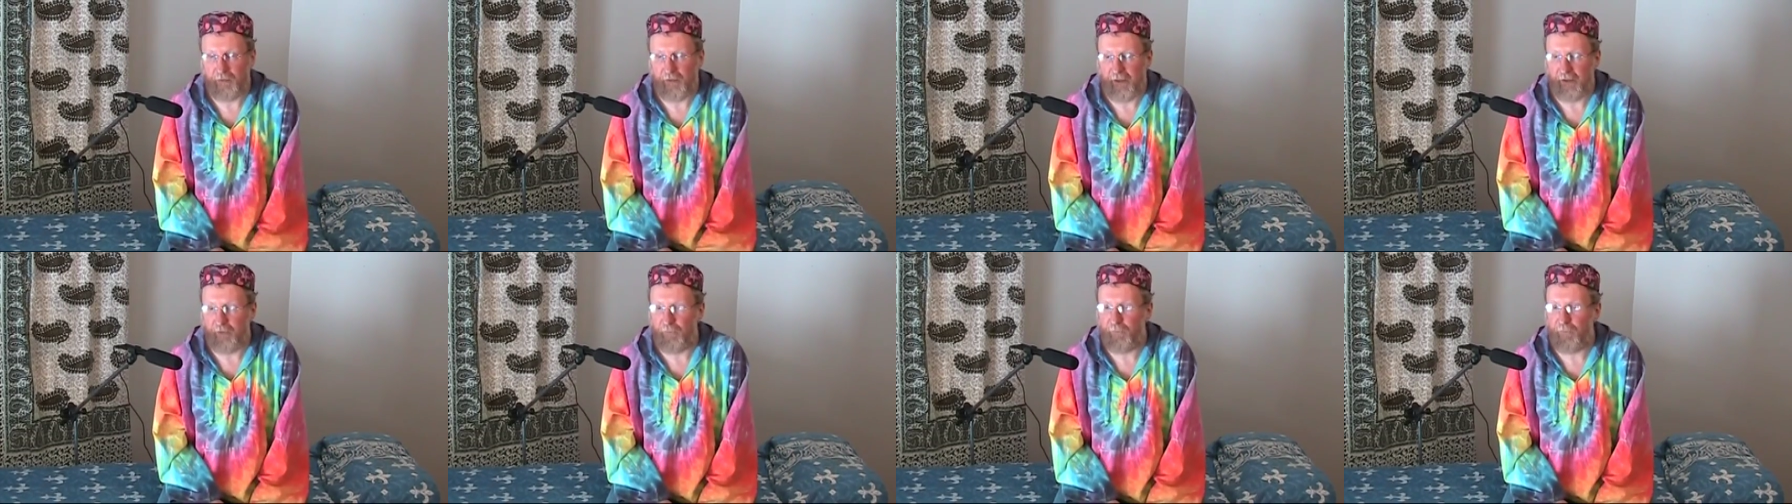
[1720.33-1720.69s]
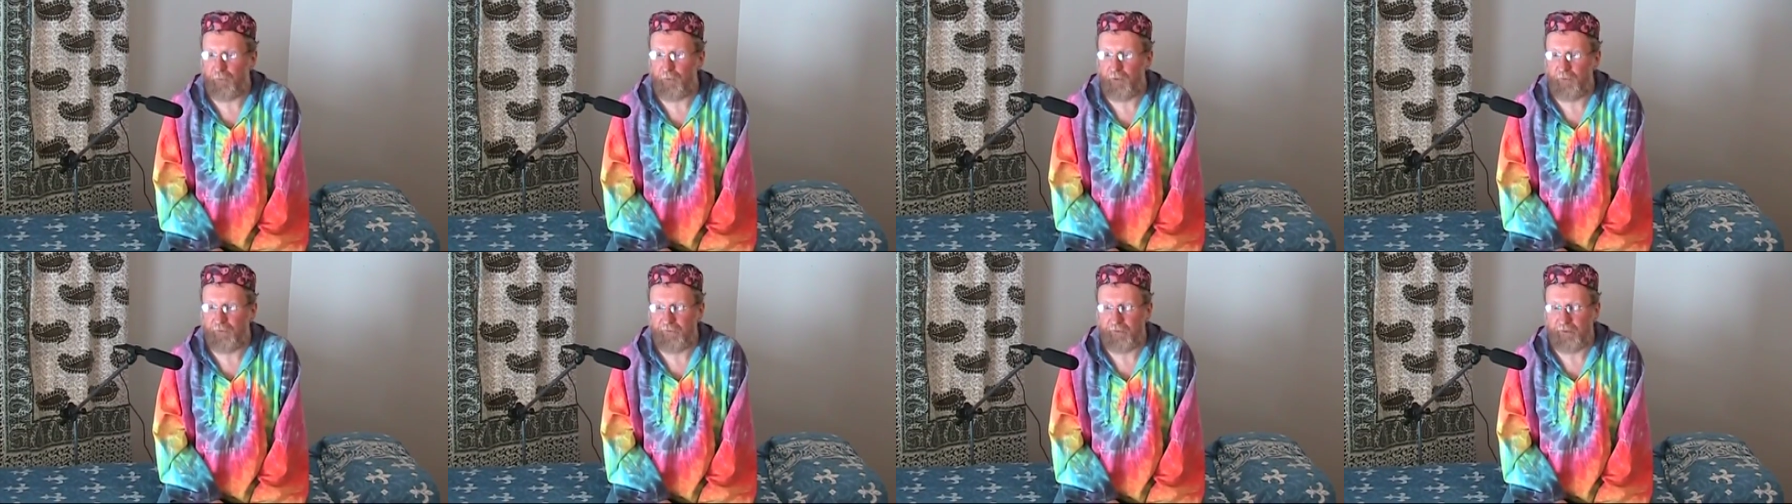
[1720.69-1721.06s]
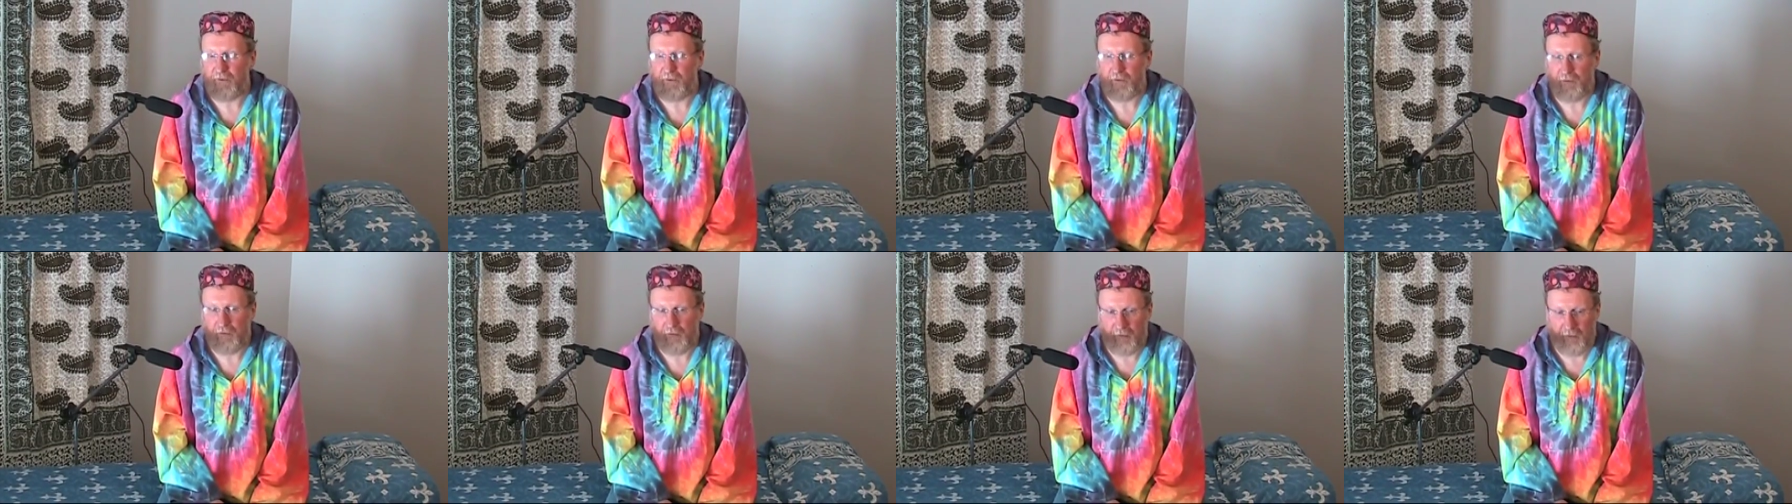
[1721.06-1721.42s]
like four
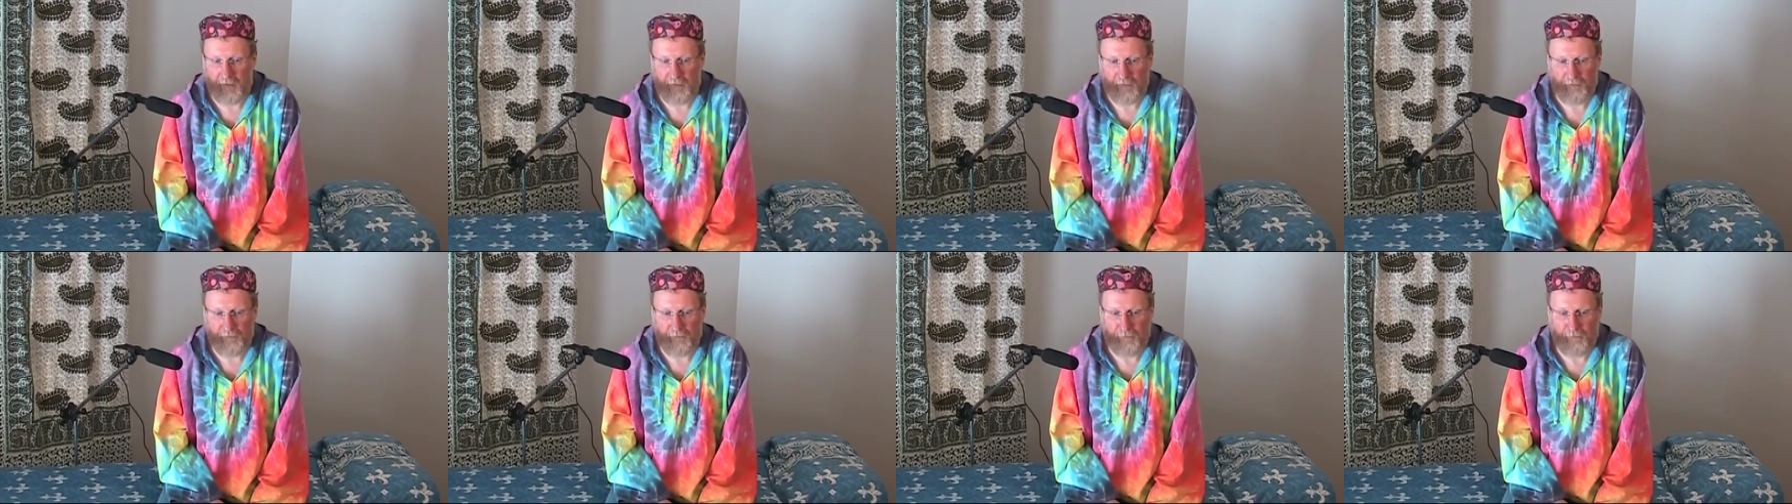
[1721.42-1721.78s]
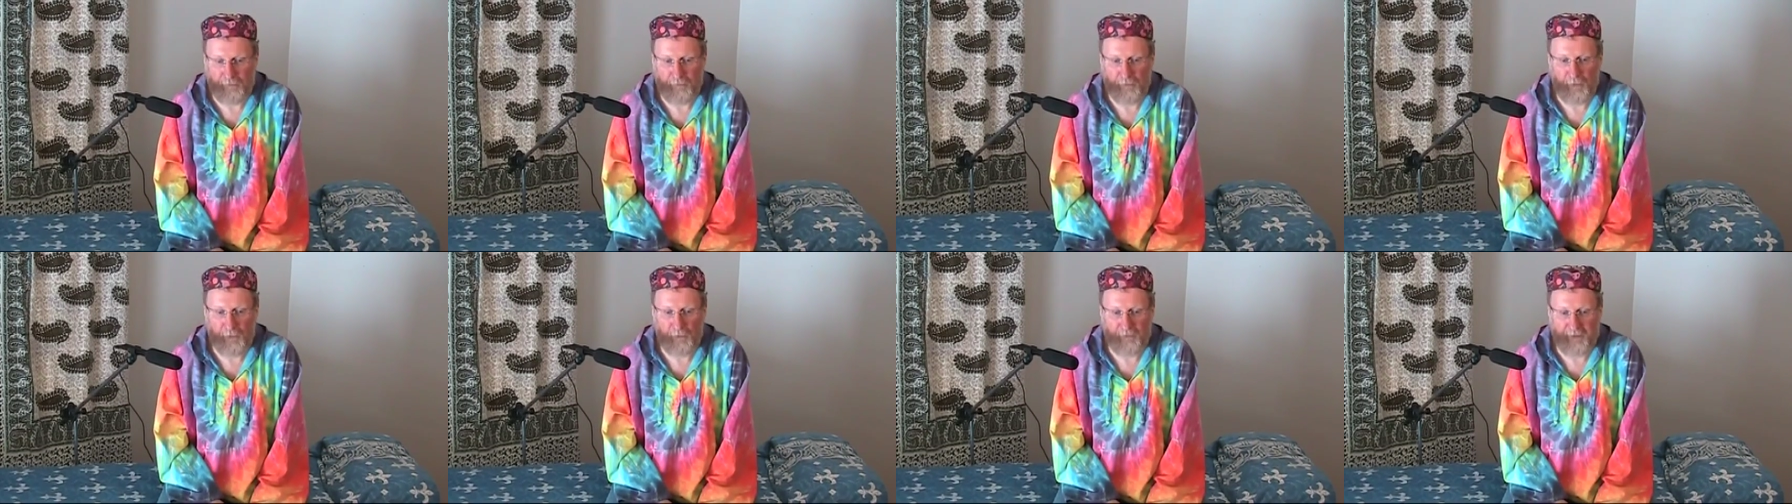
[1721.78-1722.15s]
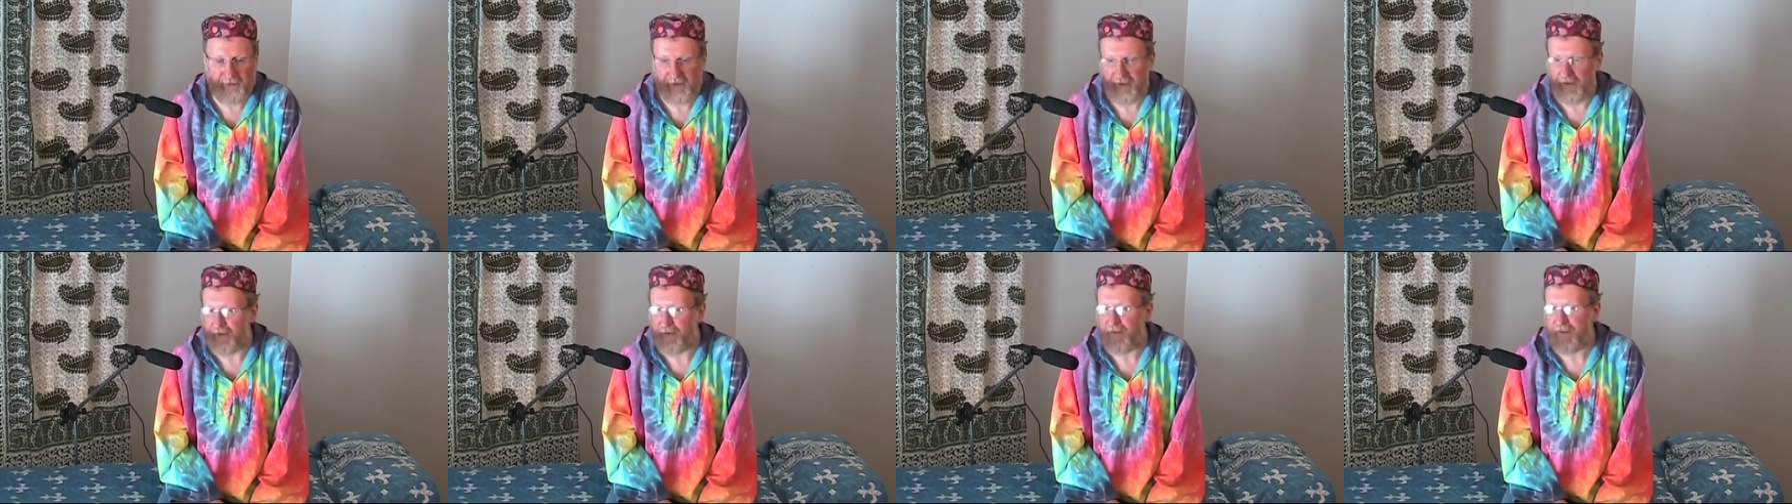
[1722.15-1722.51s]
feet tall blue
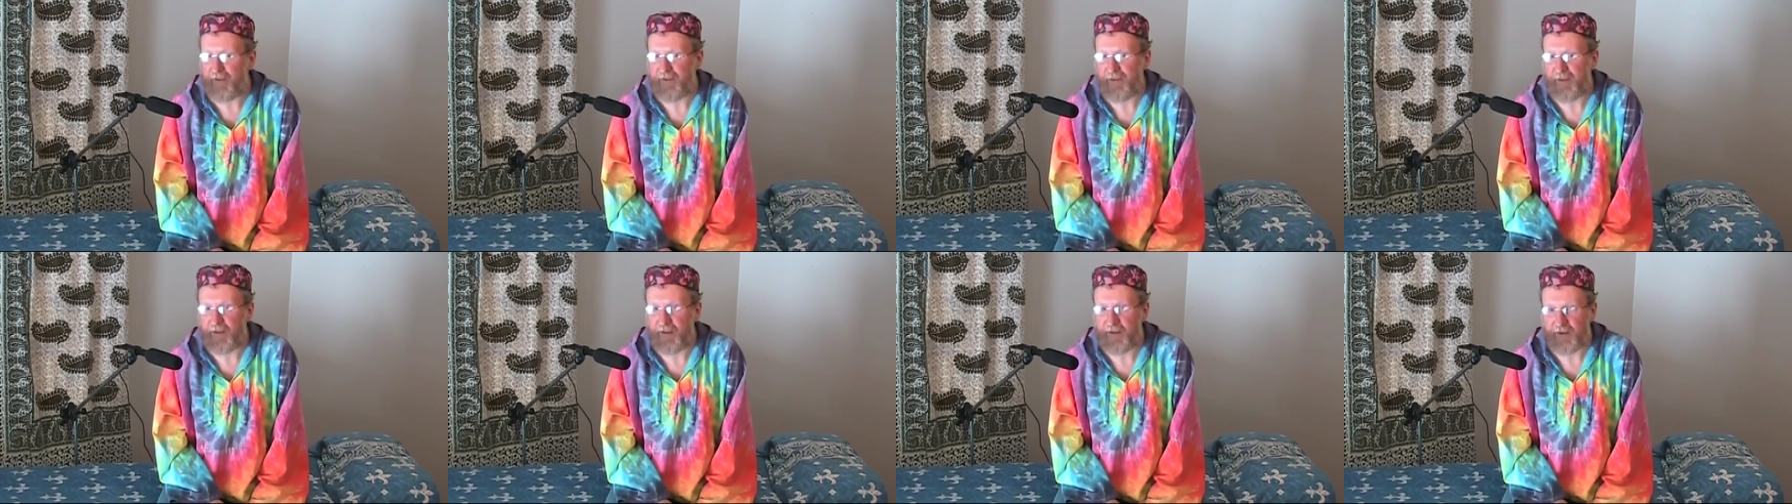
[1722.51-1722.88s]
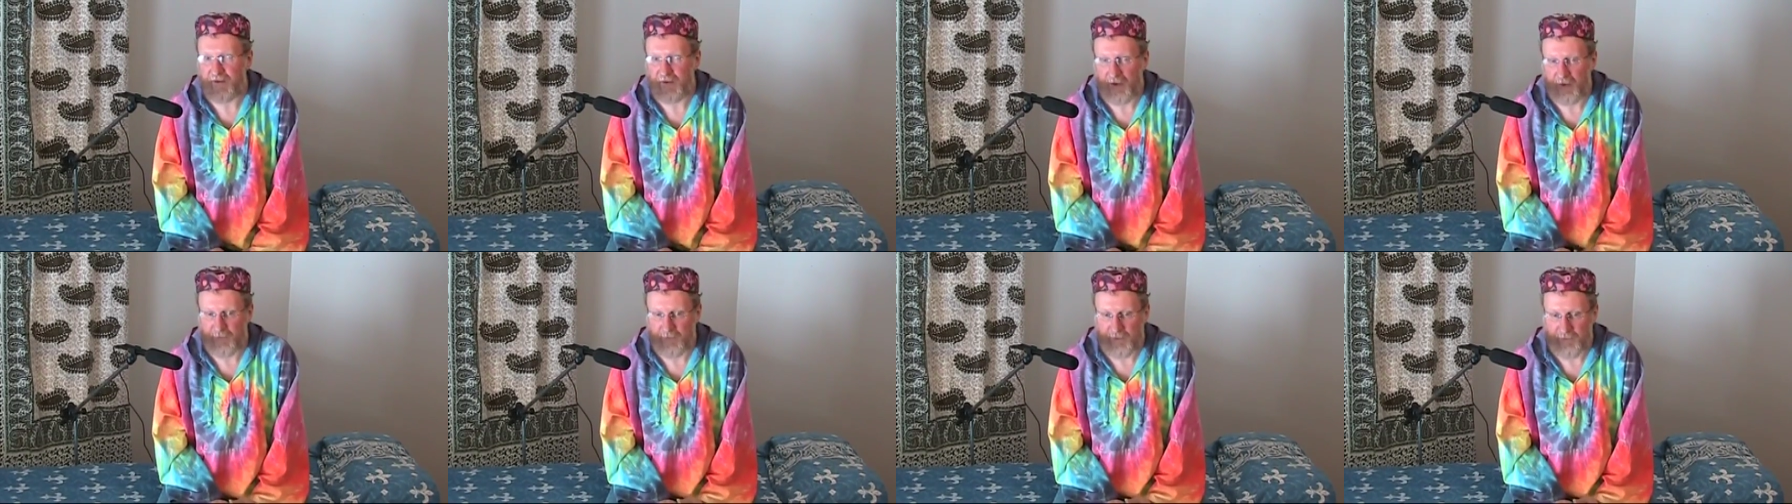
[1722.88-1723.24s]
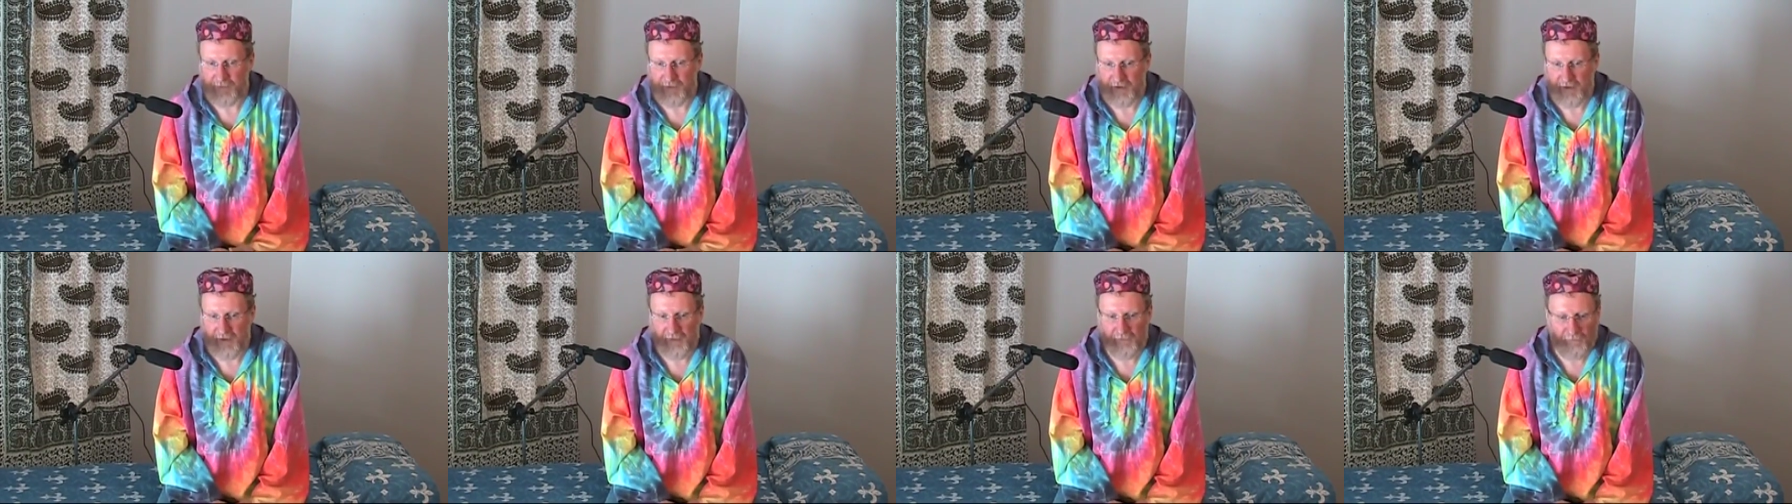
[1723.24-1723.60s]
Pleiadian, as he describes
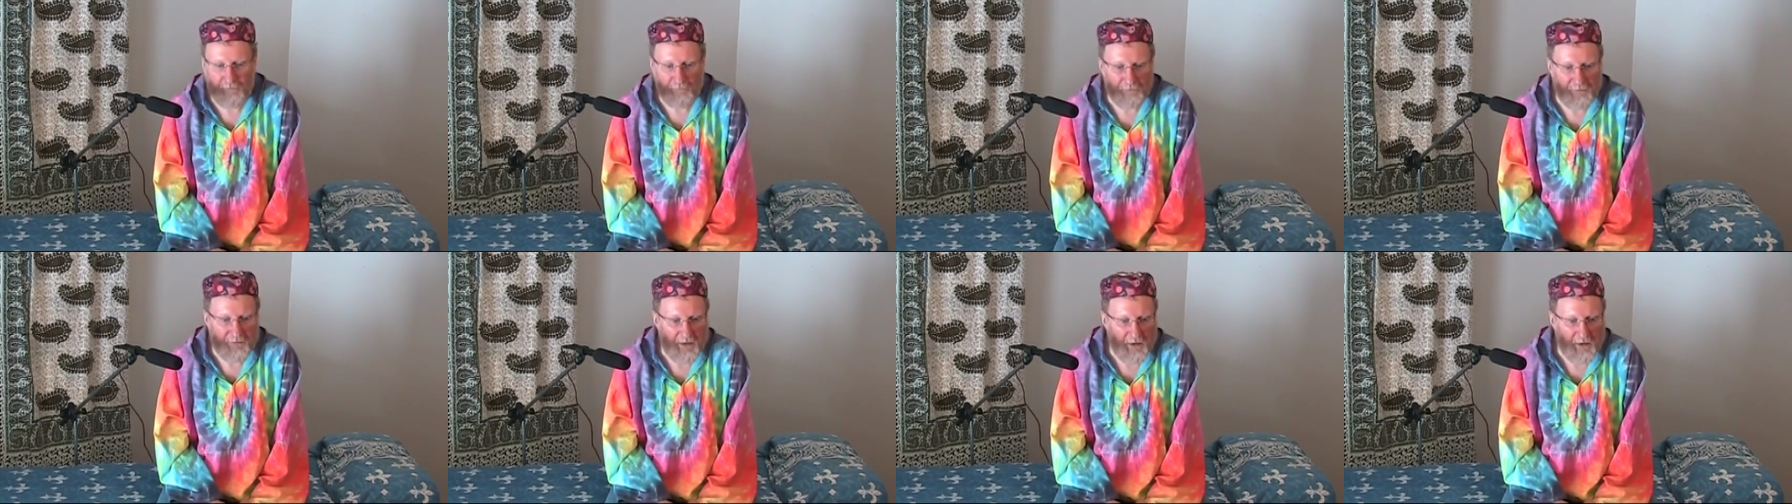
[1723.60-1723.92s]
himself.